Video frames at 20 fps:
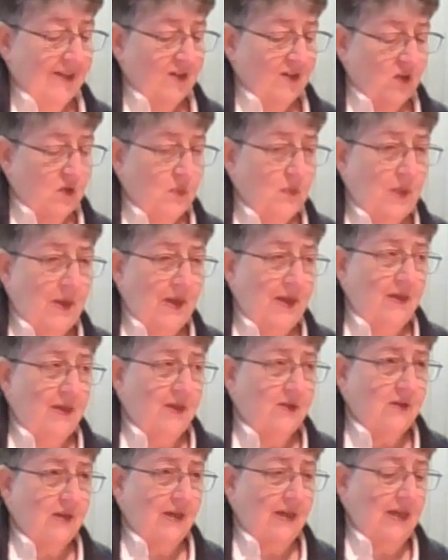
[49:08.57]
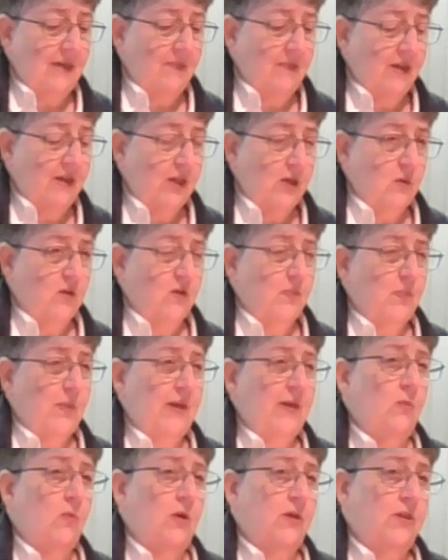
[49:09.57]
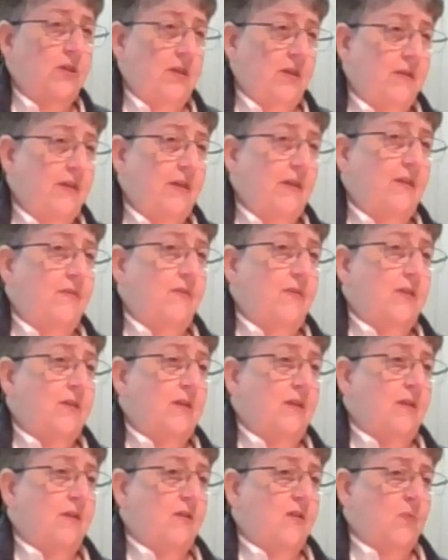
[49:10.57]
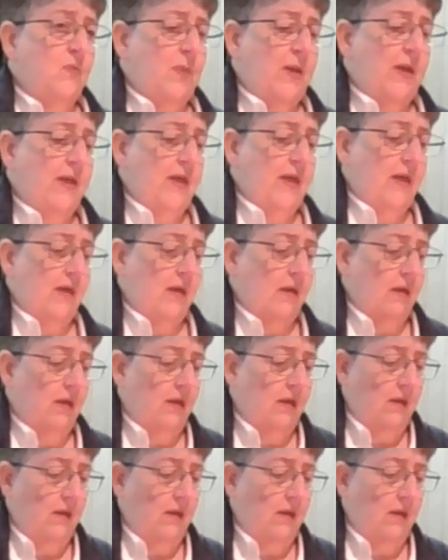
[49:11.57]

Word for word: Spend the time that you would spend watching television. Spend it